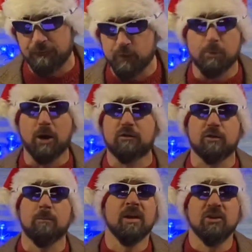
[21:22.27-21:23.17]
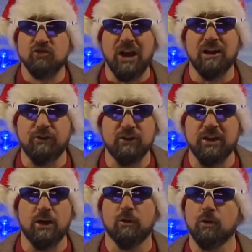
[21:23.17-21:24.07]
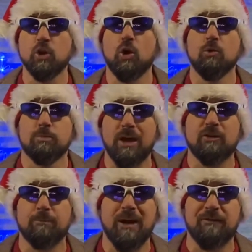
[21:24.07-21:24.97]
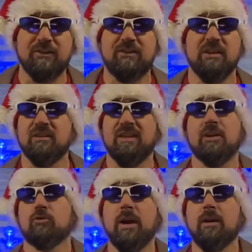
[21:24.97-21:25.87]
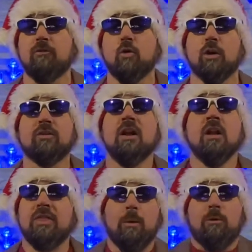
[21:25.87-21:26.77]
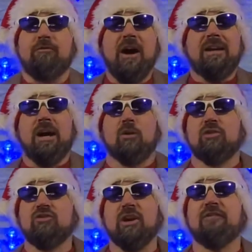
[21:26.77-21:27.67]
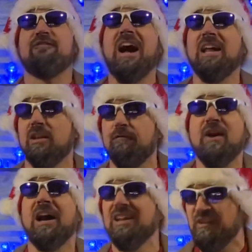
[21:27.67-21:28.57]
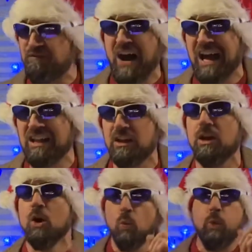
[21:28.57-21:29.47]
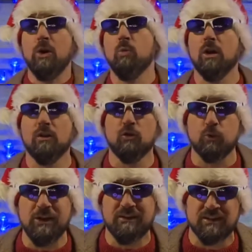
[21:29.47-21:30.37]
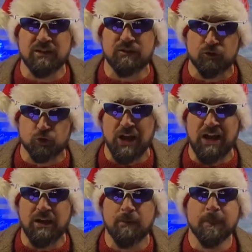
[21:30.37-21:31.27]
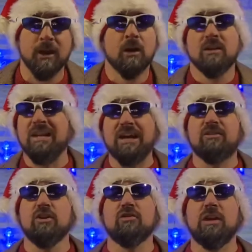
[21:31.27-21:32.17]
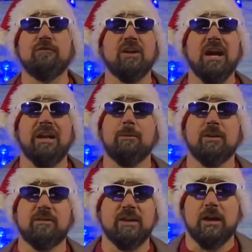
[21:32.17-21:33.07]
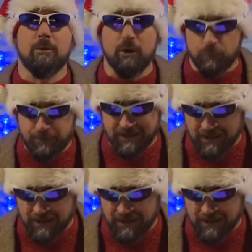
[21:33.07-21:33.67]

If you're Markster, Jonathan Taylor, the lone bright spot this season. That trade, of course, that we'll find out. Did Jeff finally, finally, finally win one of those weeks since the trade? Next year, Jeff, you got him in a second round pick.